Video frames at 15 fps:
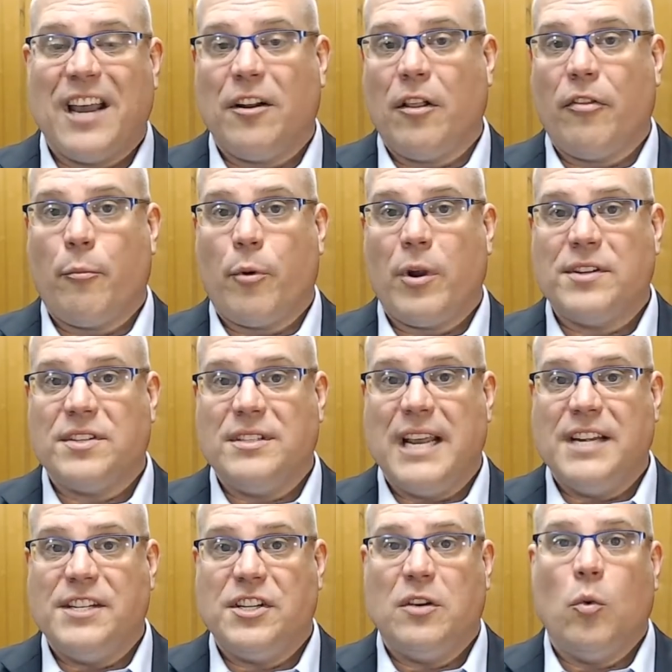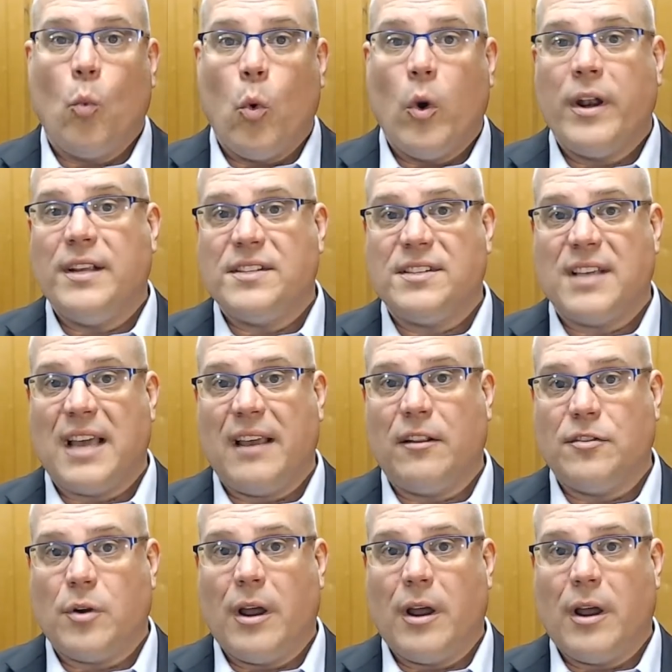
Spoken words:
of the presentation. What is a XyloTron?